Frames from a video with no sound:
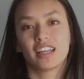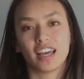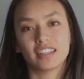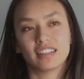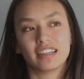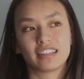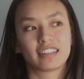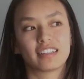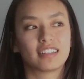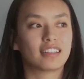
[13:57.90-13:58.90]
and like,
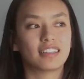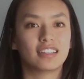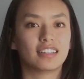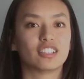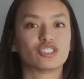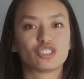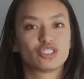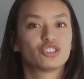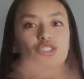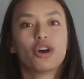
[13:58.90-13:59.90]
there's
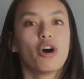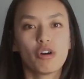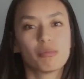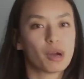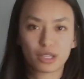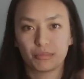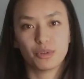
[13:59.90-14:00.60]
so much